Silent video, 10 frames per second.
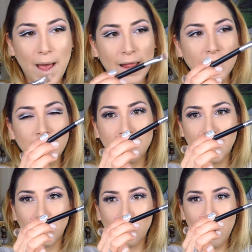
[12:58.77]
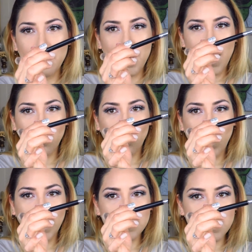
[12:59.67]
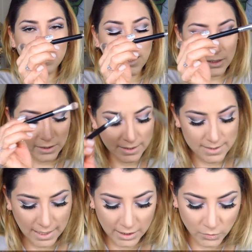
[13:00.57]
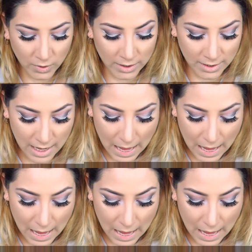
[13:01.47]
palette and I grabbed that white color, the second one.